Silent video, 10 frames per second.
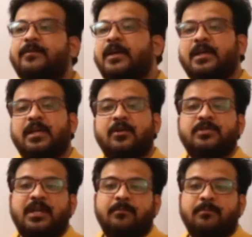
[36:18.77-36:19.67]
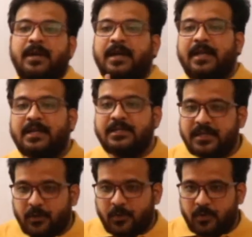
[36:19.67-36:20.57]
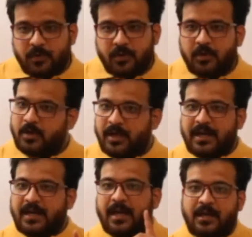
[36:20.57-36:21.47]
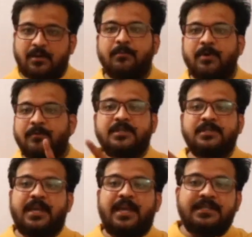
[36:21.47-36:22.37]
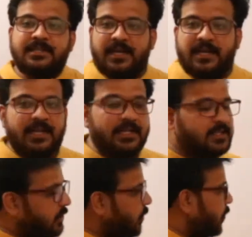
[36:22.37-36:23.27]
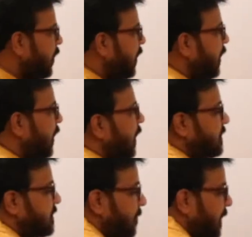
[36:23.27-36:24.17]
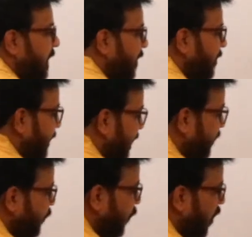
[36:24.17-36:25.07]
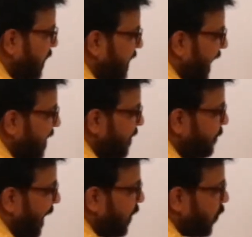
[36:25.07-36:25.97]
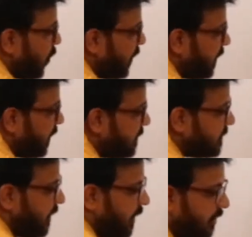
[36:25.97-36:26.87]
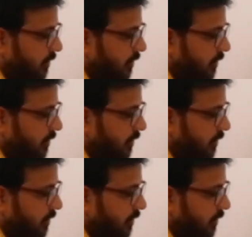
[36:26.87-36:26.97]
gives a number ending in 0. Correct? A number which is ending in 0. In the similar way, for 10 factorials, when